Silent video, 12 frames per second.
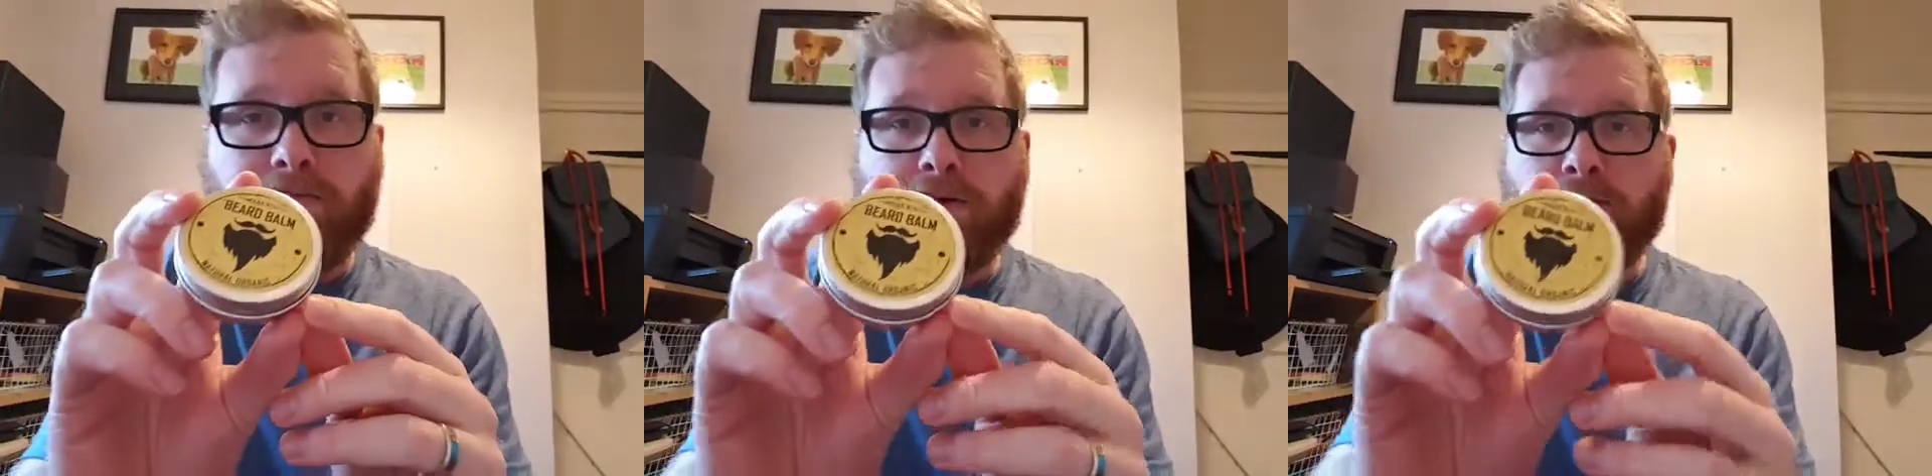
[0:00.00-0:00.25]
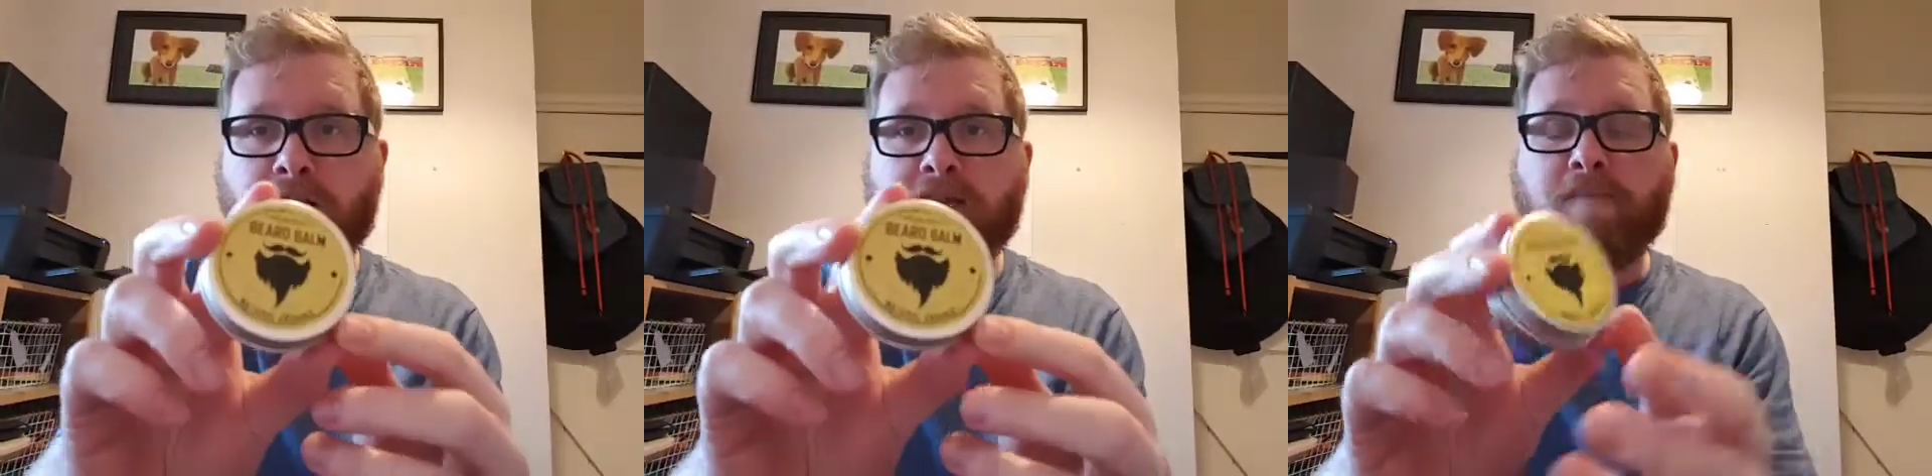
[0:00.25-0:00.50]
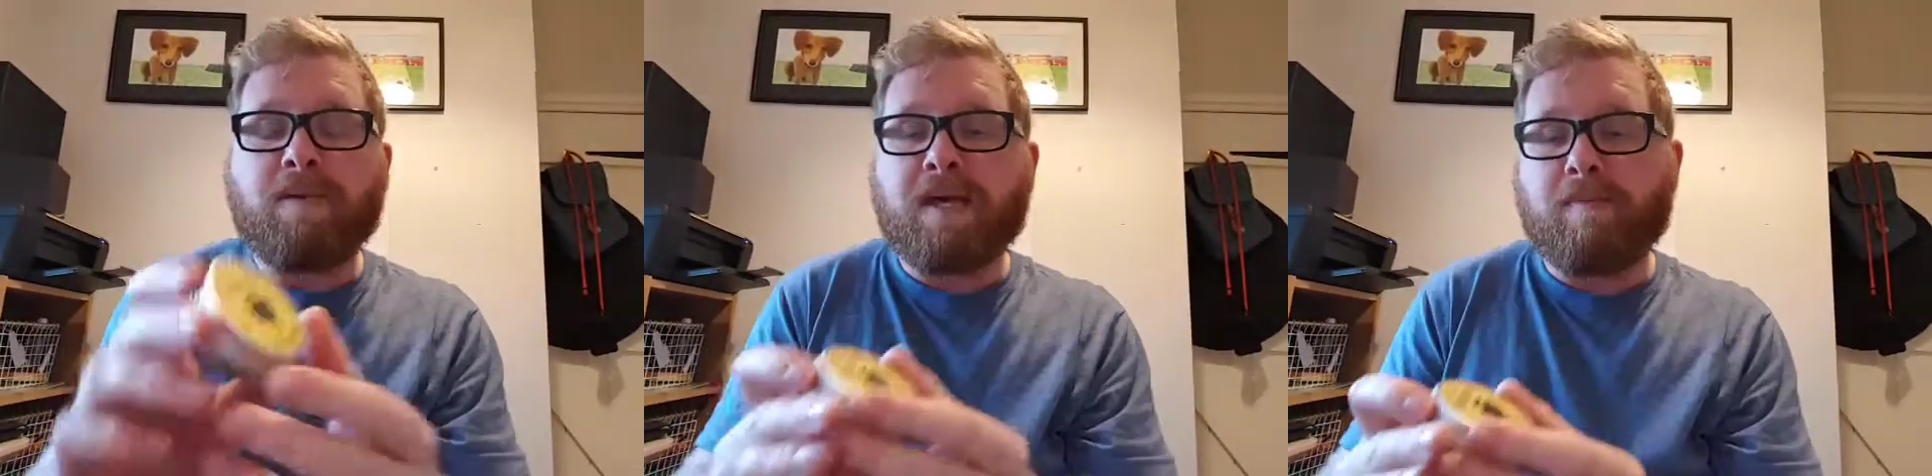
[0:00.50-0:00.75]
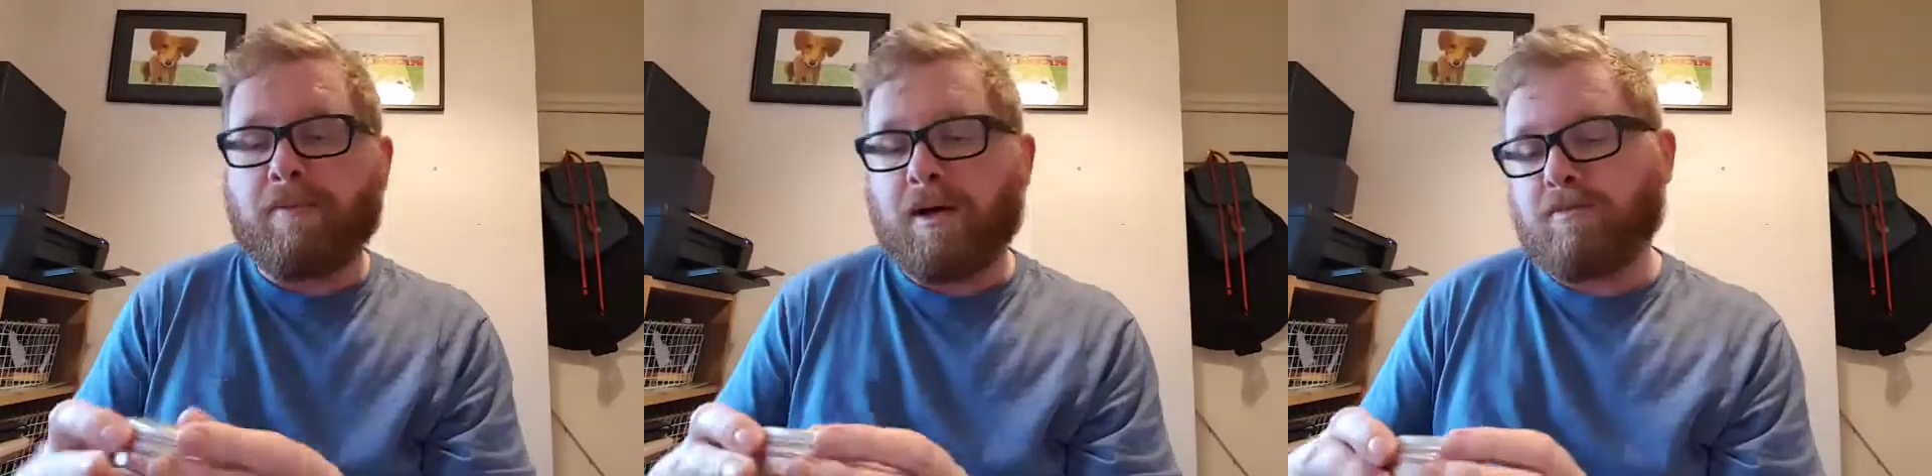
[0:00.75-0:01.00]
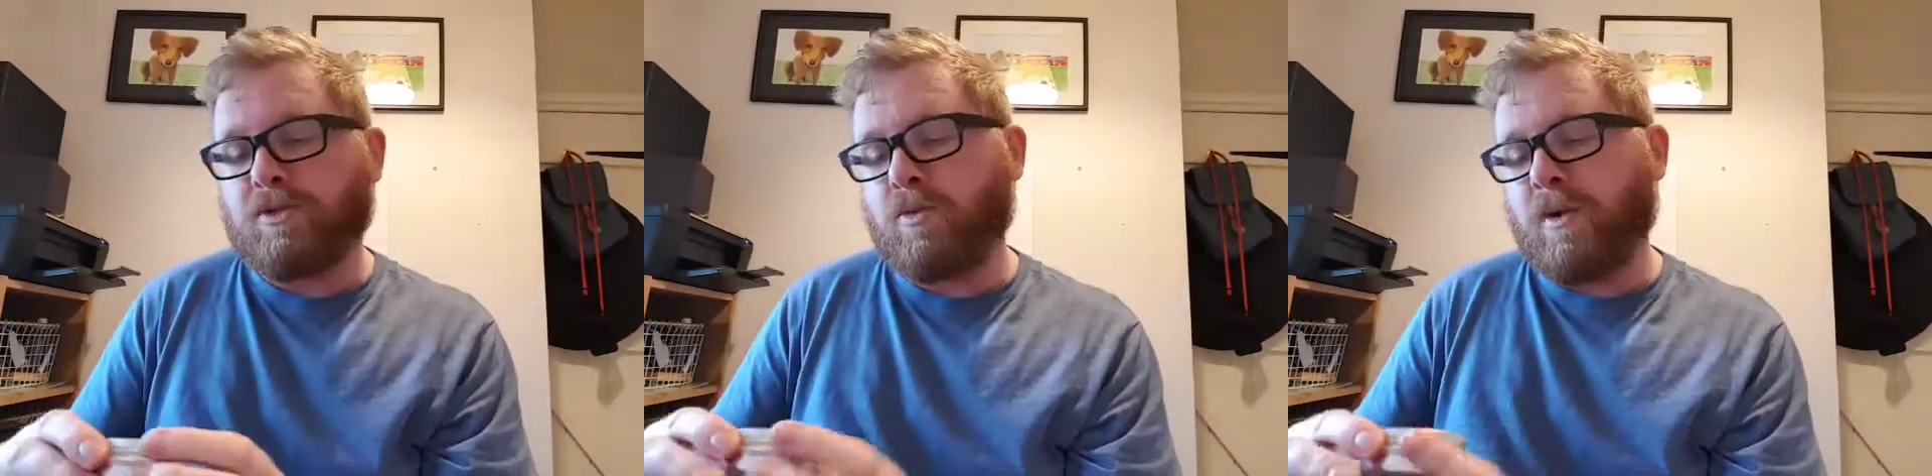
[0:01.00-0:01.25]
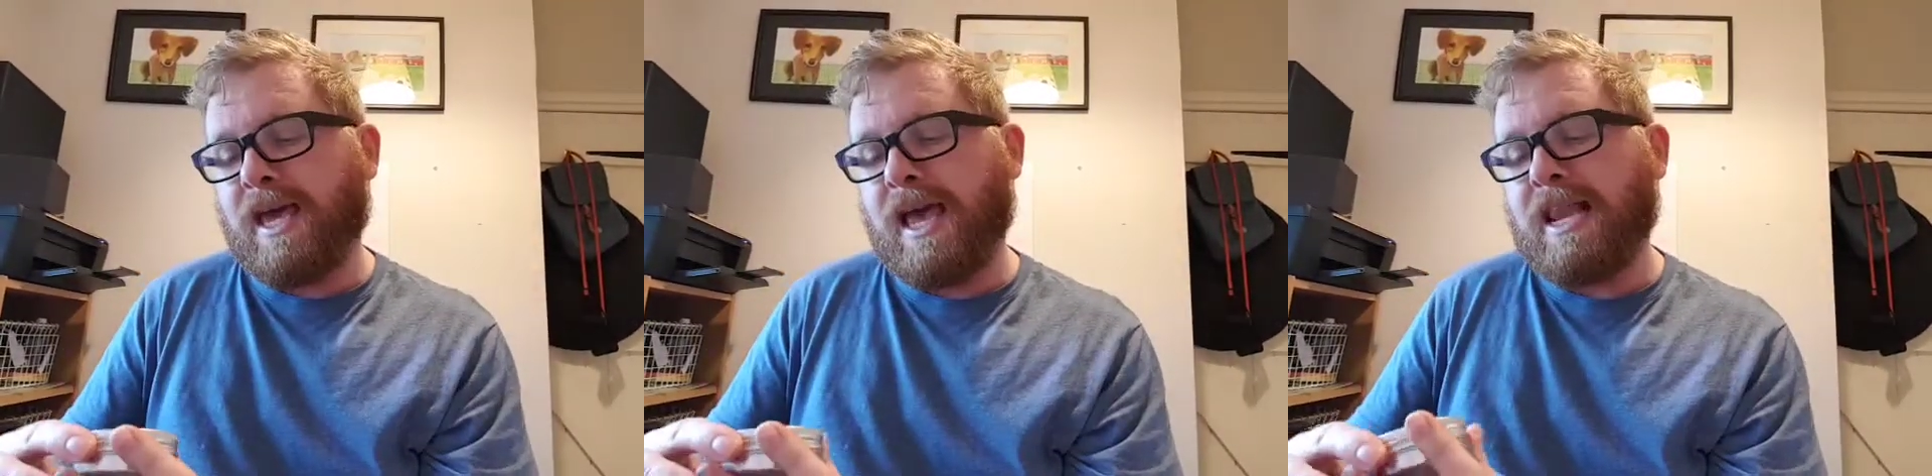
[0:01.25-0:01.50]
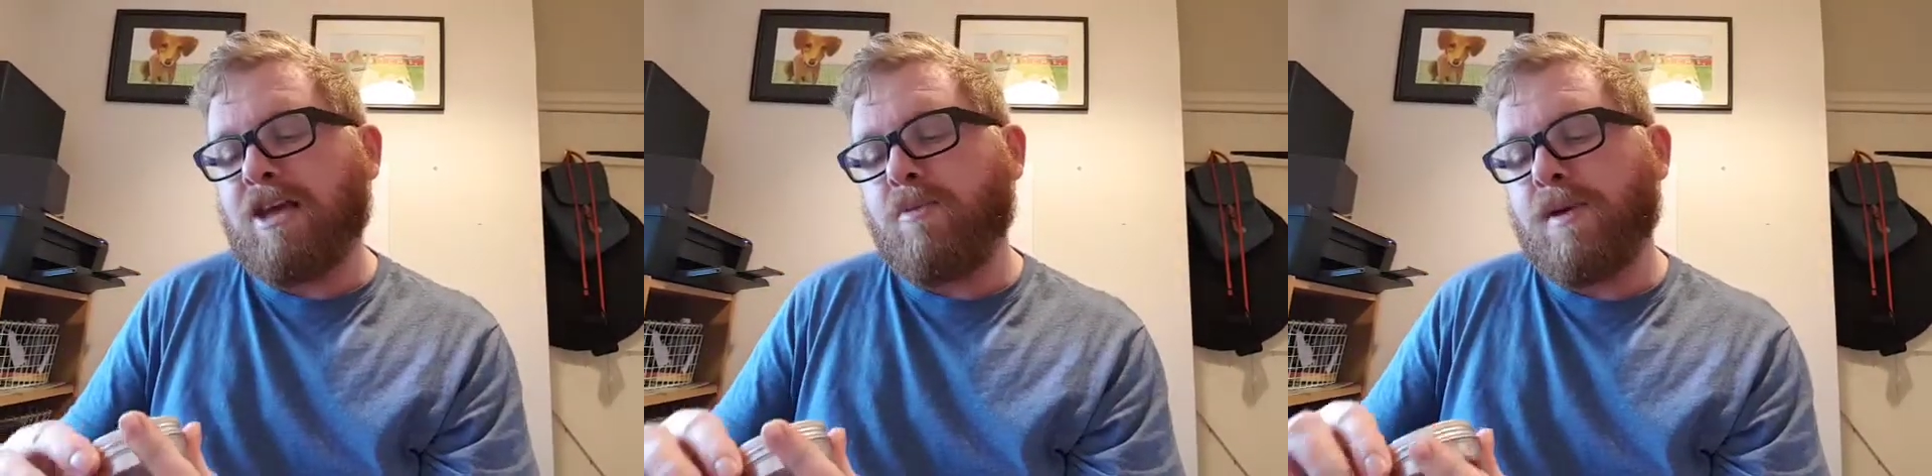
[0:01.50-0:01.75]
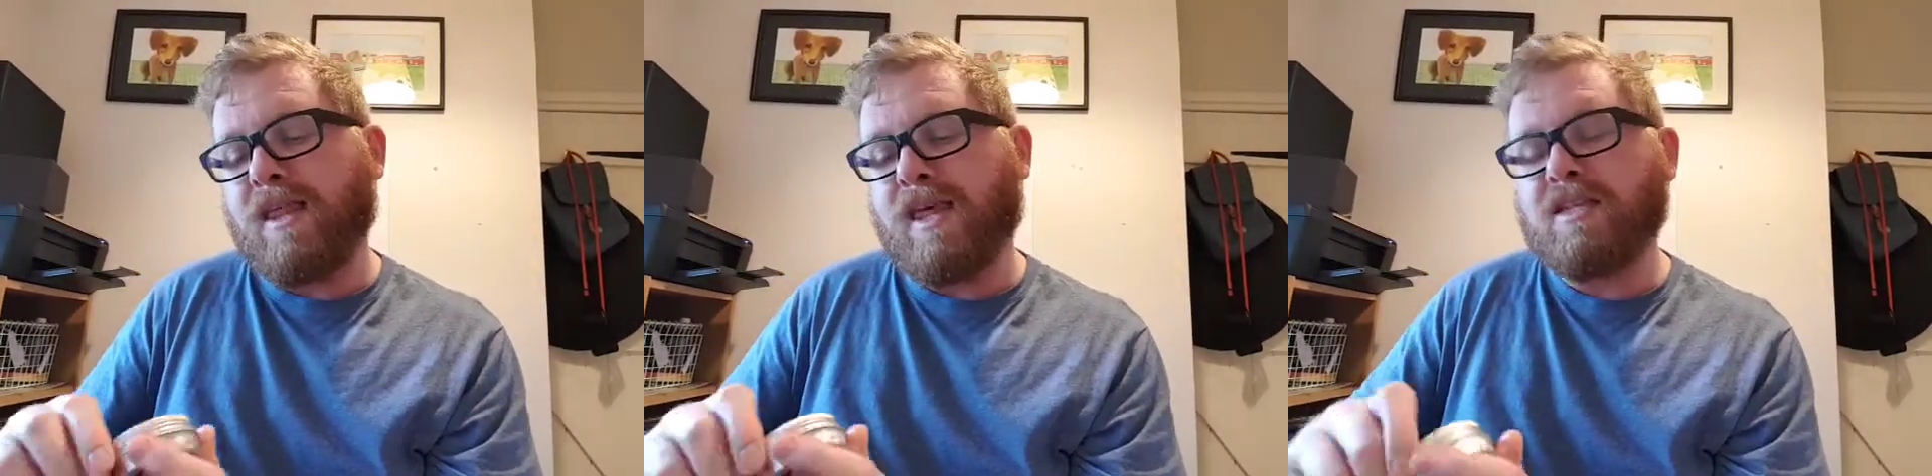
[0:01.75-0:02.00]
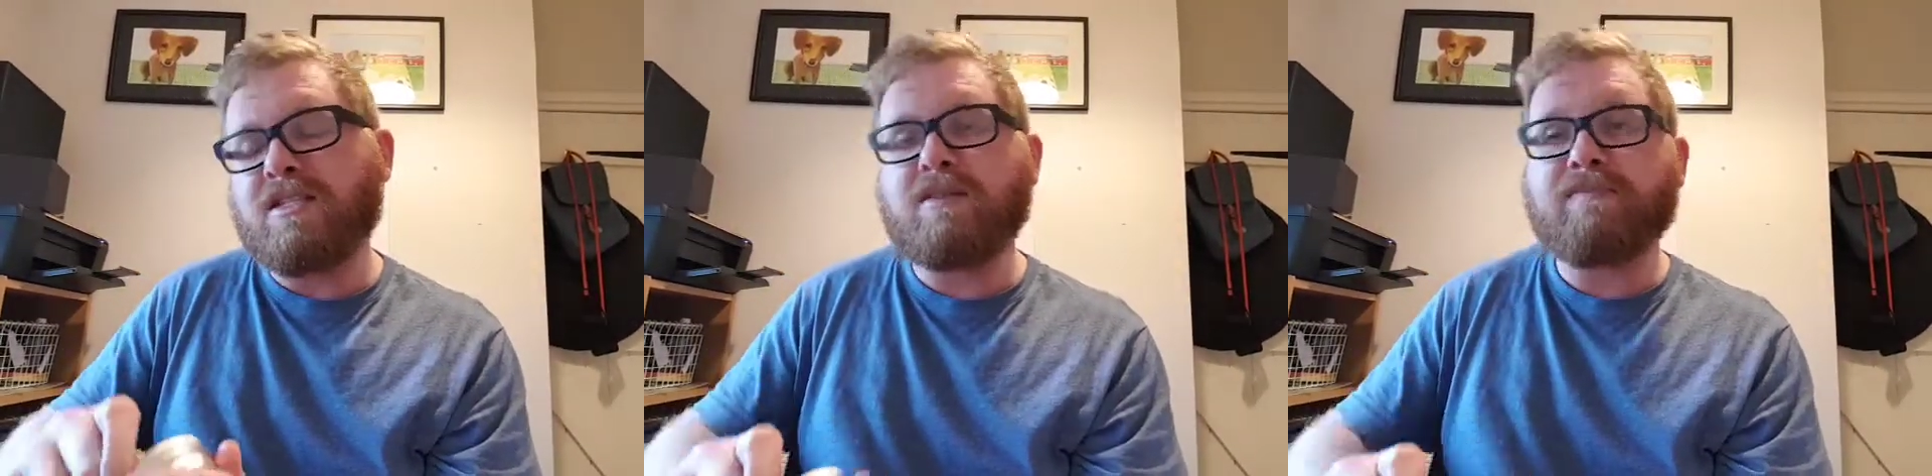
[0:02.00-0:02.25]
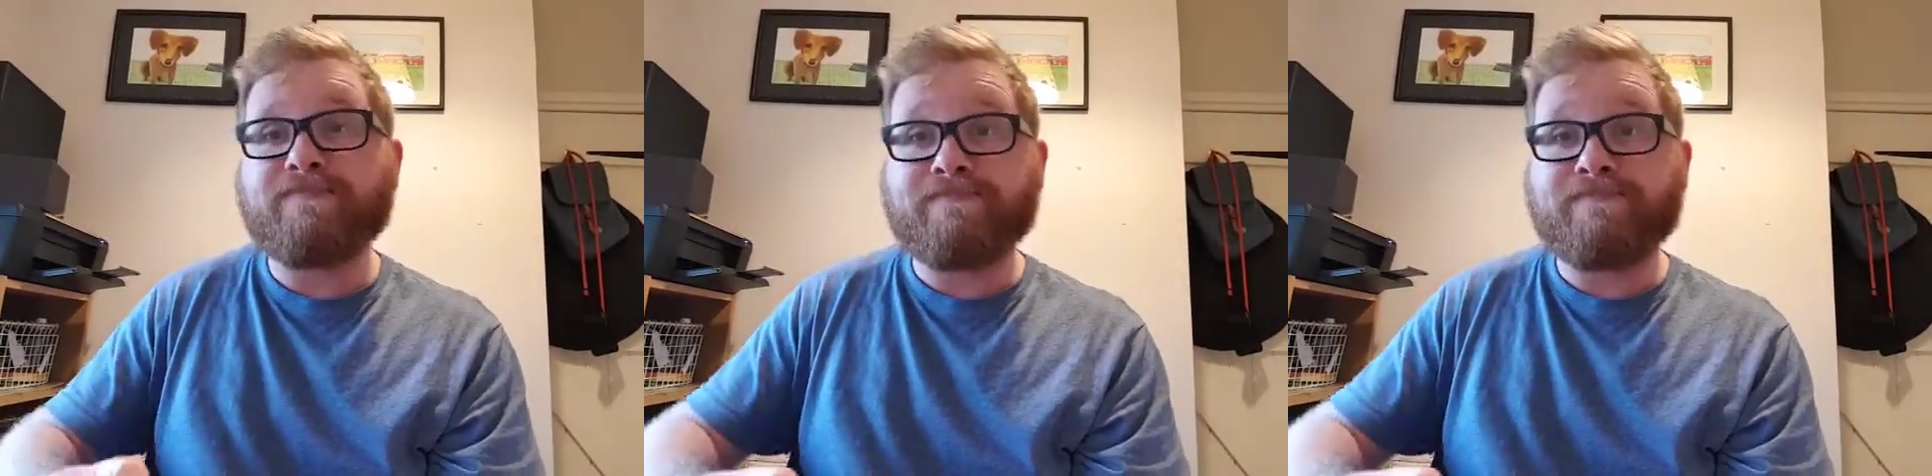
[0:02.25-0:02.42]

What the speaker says: All right, the beard balm. So we'll get a little bit of this.